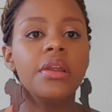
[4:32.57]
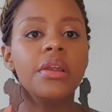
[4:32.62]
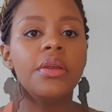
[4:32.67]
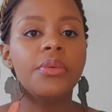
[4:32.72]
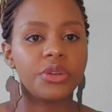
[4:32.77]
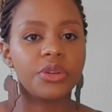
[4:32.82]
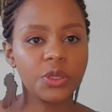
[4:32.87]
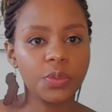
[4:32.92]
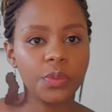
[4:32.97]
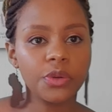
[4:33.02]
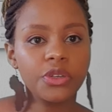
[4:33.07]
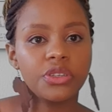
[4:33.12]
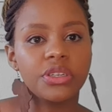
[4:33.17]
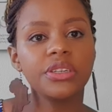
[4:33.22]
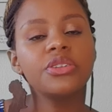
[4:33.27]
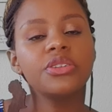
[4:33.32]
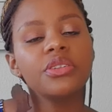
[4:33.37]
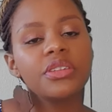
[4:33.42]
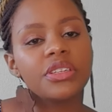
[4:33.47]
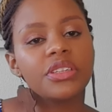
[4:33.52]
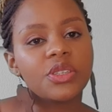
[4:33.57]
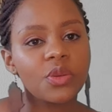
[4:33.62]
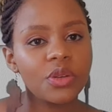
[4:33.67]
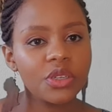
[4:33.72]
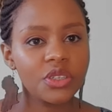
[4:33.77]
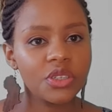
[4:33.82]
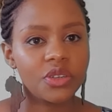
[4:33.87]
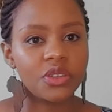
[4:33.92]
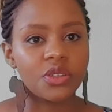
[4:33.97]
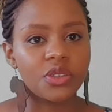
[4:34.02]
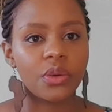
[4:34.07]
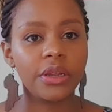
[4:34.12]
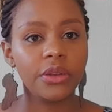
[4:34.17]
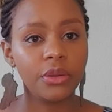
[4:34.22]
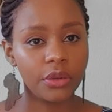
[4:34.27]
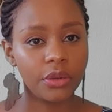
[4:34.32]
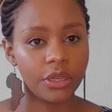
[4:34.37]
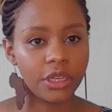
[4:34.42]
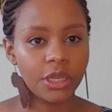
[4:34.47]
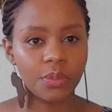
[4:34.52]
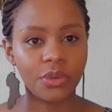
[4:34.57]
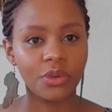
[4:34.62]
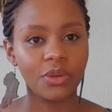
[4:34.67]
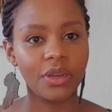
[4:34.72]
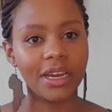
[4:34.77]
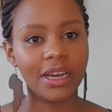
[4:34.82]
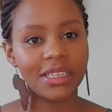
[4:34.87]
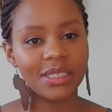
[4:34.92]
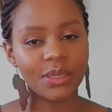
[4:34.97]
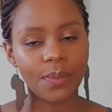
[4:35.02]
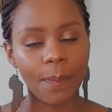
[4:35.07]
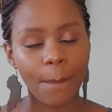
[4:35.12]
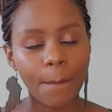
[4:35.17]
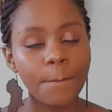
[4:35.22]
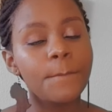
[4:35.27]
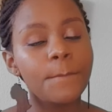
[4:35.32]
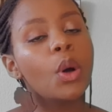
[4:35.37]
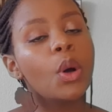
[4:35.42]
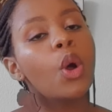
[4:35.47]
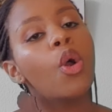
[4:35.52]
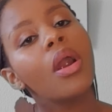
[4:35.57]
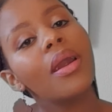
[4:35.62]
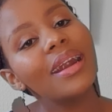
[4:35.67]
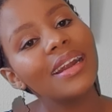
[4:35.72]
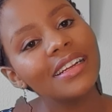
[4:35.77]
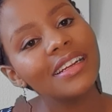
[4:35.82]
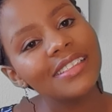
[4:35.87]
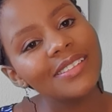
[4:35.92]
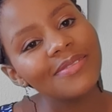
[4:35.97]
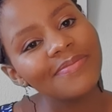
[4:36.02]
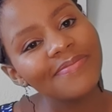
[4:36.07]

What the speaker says: responding to this question, so I don't keep you guys bored.